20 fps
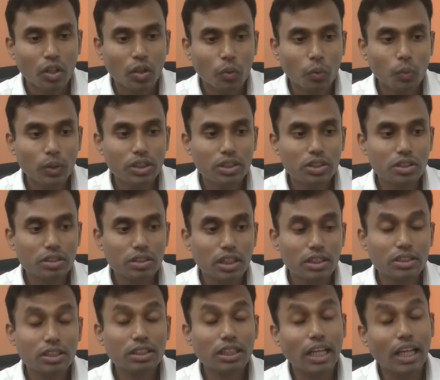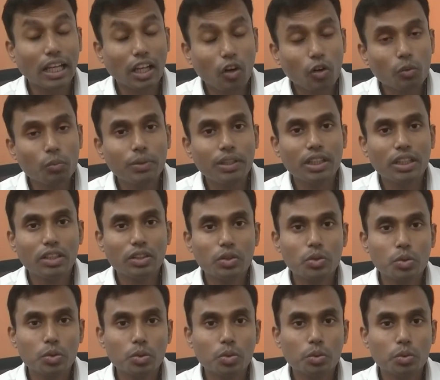which doesn't allow me
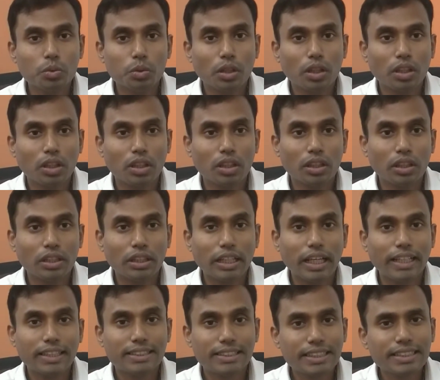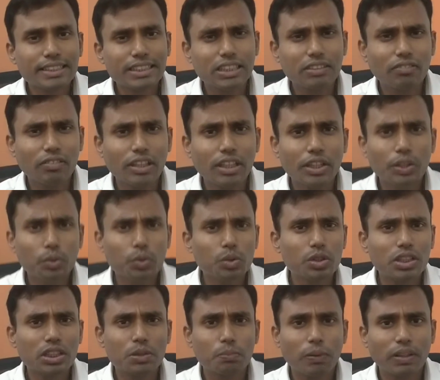to extensively use
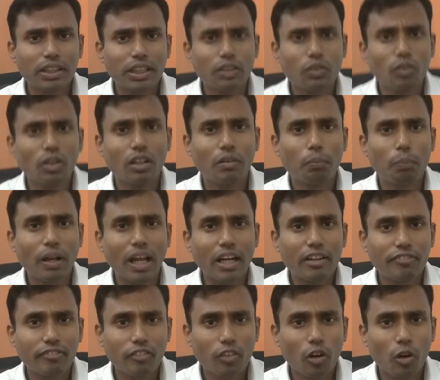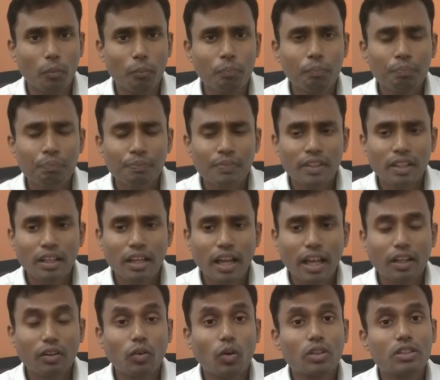this particular platform
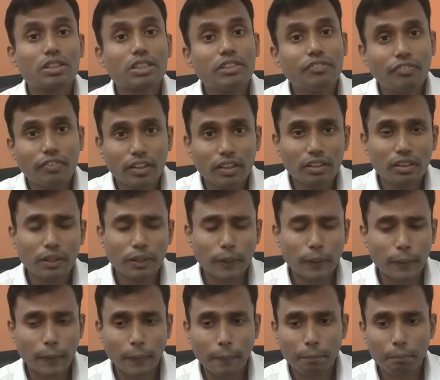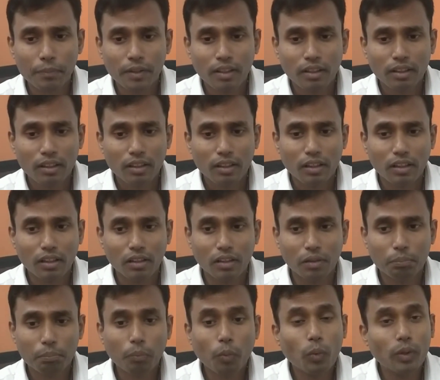across different
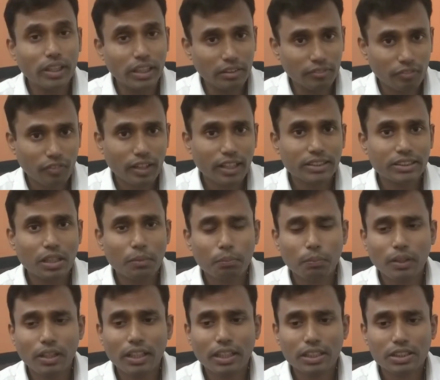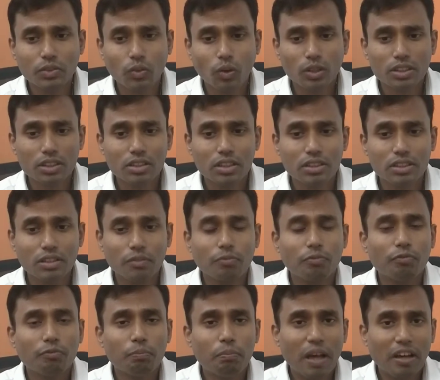porting. For example, let us consider
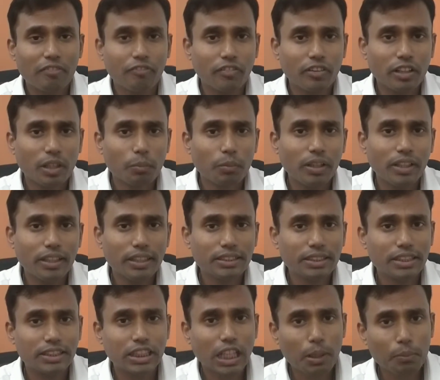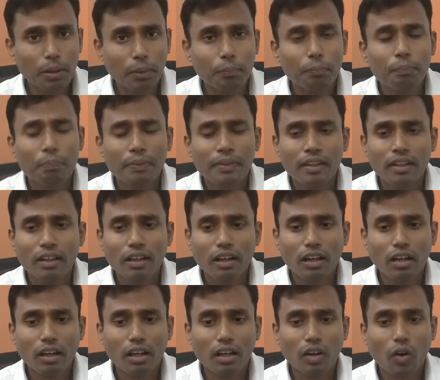some vulnerabilities has come up
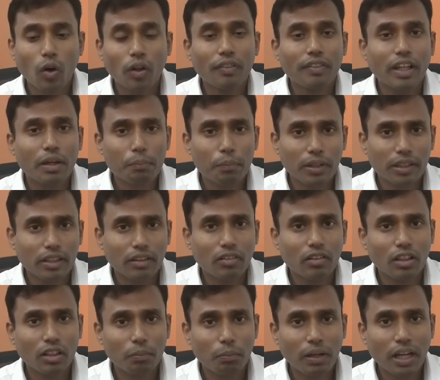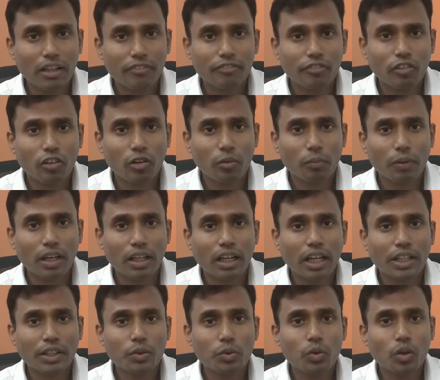on that particular platform and
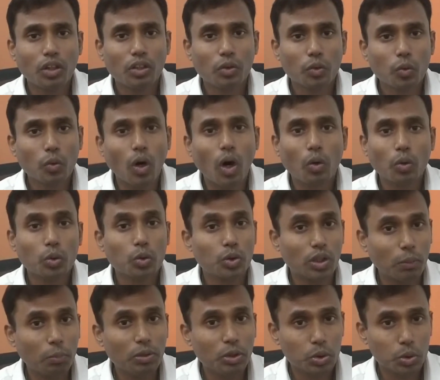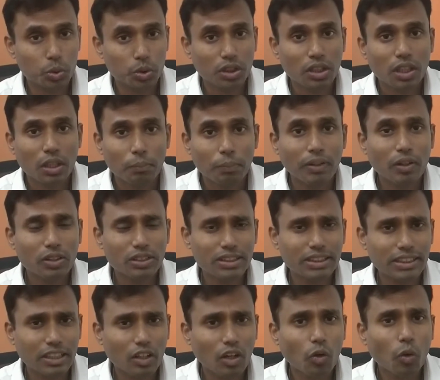I do not know how to troubleshoot, because
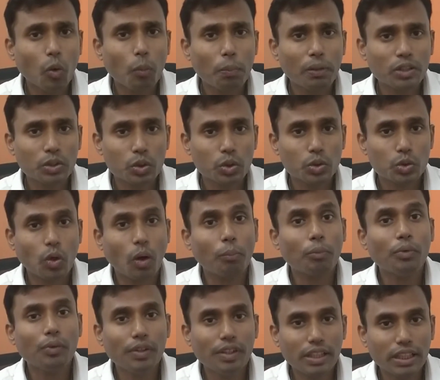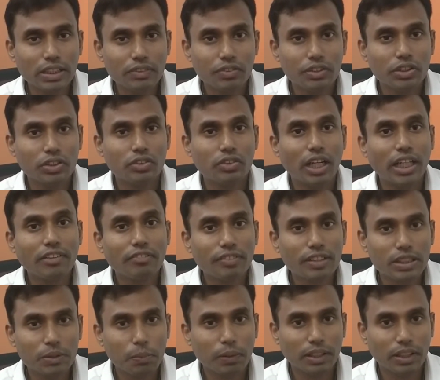these are all open source communities which drive
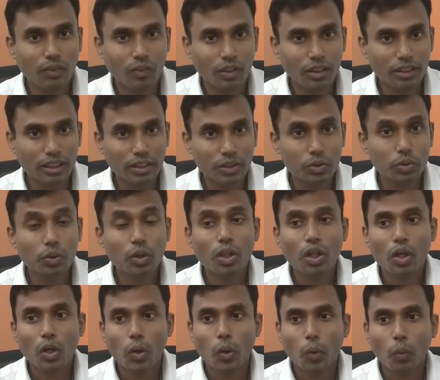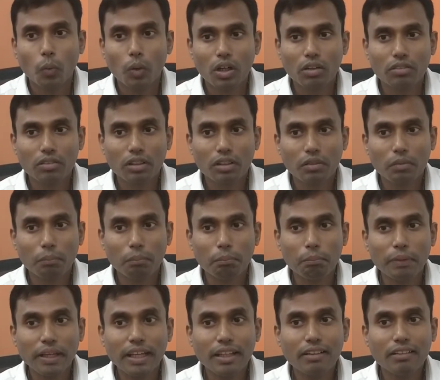this particular thing. So one of the
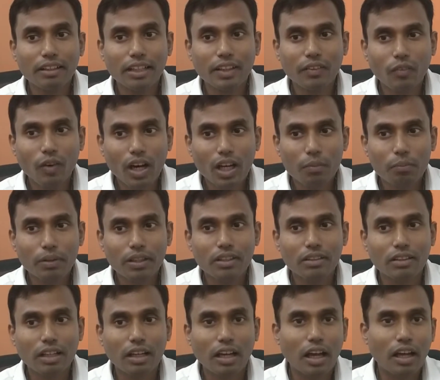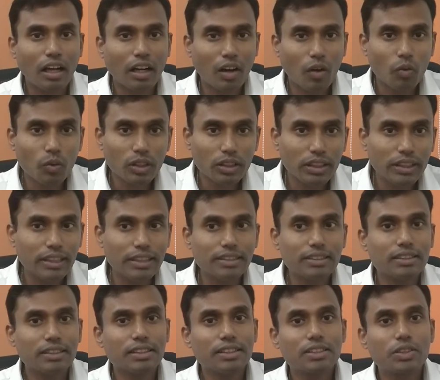main requirement around this
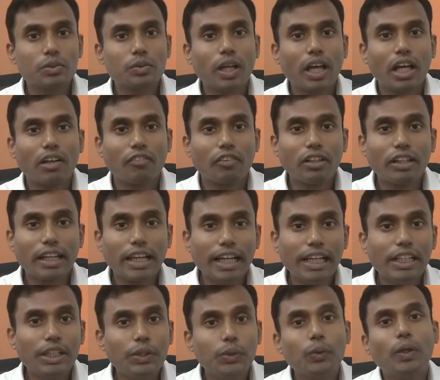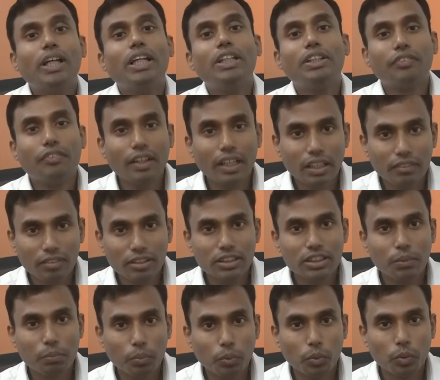is to have an L2, L3 level
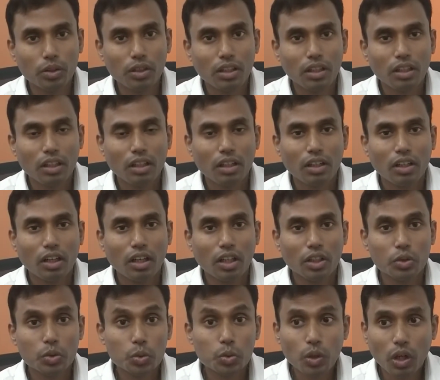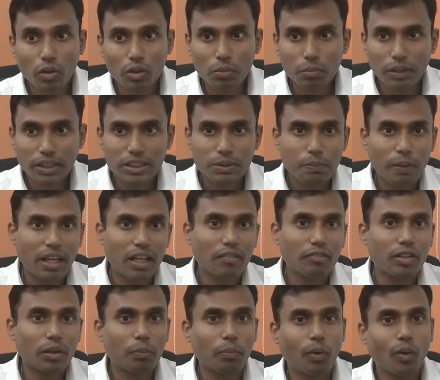support throughout my span of
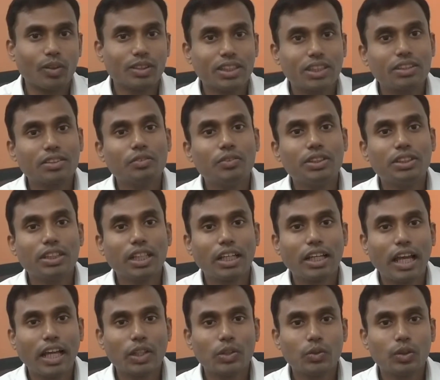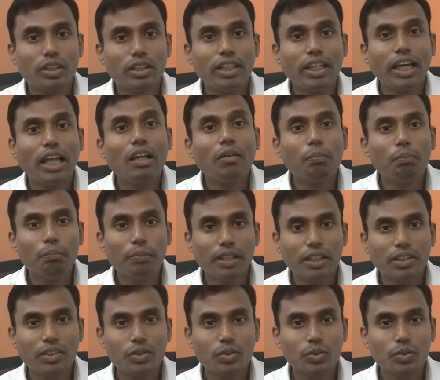the project, which can actually help
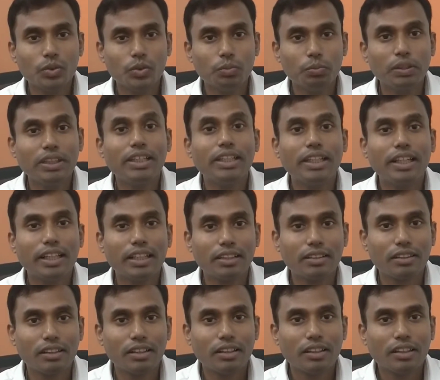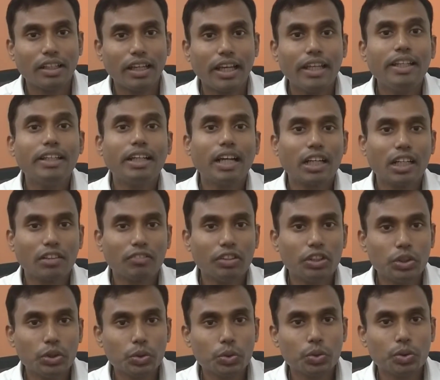me to mitigate any kind of
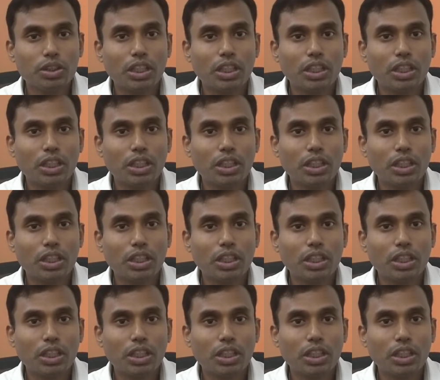issues